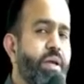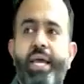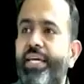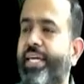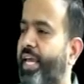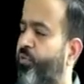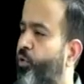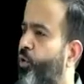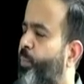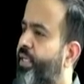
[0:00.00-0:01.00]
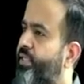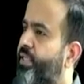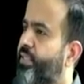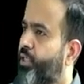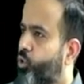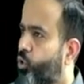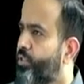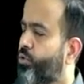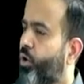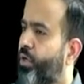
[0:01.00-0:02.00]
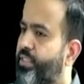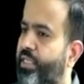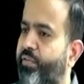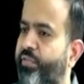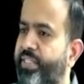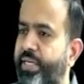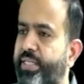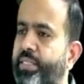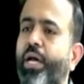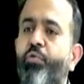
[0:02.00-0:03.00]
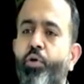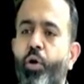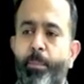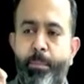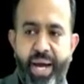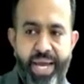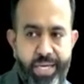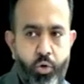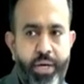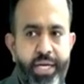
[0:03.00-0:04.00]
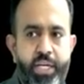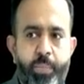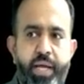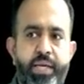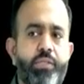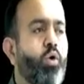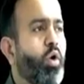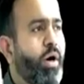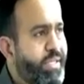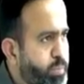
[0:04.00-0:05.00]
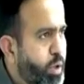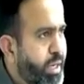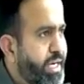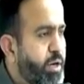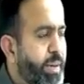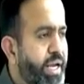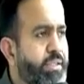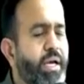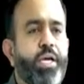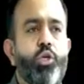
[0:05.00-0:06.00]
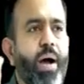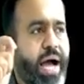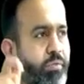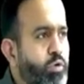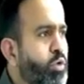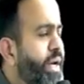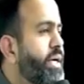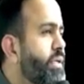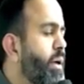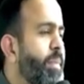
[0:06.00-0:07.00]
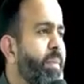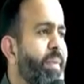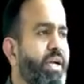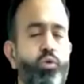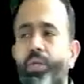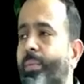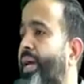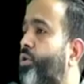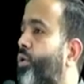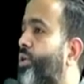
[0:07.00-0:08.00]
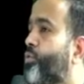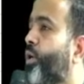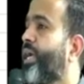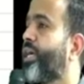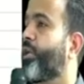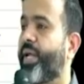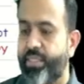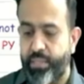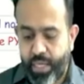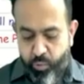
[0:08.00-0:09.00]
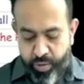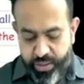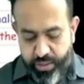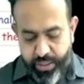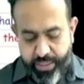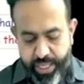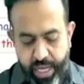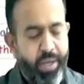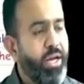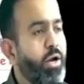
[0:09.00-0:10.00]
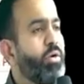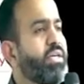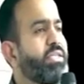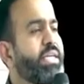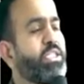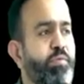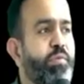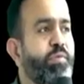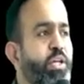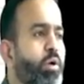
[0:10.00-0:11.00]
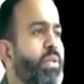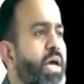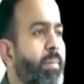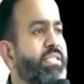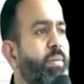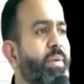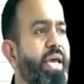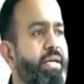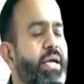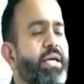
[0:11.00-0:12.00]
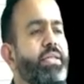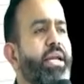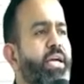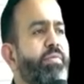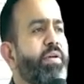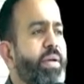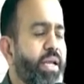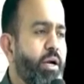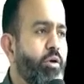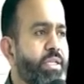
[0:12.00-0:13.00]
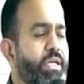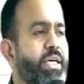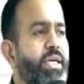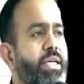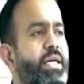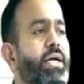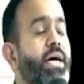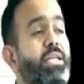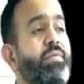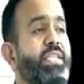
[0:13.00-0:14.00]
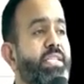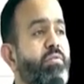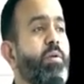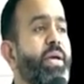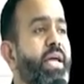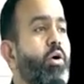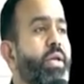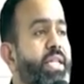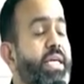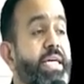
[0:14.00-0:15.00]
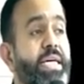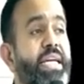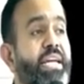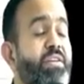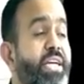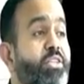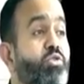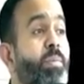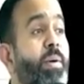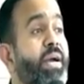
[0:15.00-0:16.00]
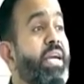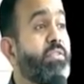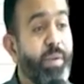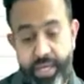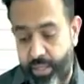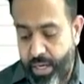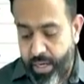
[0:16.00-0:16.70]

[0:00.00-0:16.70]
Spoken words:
If you purchase the goods or services from micro enterprise or small enterprise, you have to make the payment to the micro or small enterprise within the time allowed under section 15 of the MSME Act. Then it will be allowed in the current year. Otherwise, it will be allowed in the year in which actual payment is made.